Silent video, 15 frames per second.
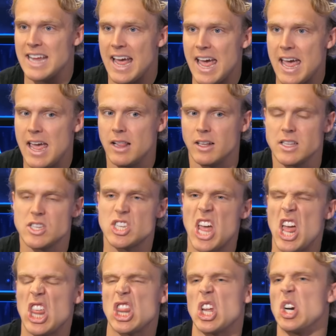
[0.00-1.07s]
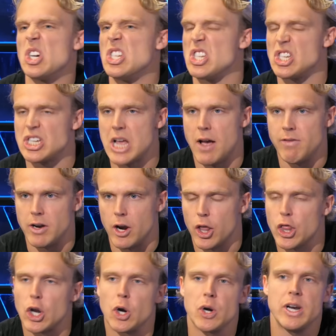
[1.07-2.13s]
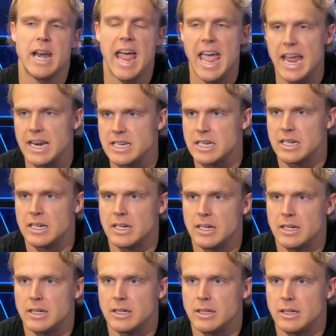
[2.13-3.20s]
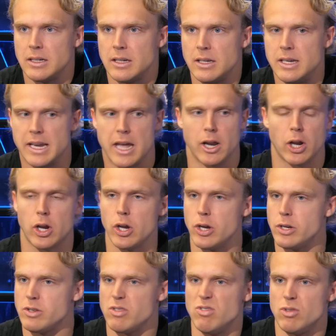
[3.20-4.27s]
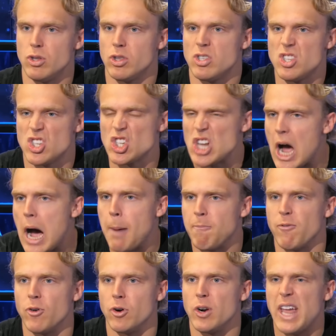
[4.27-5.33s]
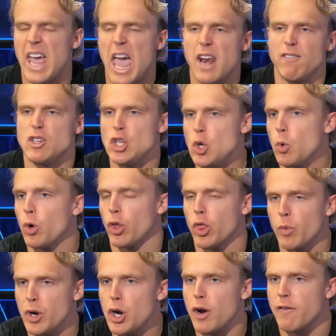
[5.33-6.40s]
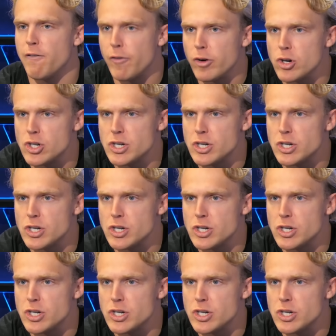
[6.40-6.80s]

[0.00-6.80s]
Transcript: a, let's say, 3rd and 7, 3rd and 8, you get a good stop for a gain of 2 or 3 on first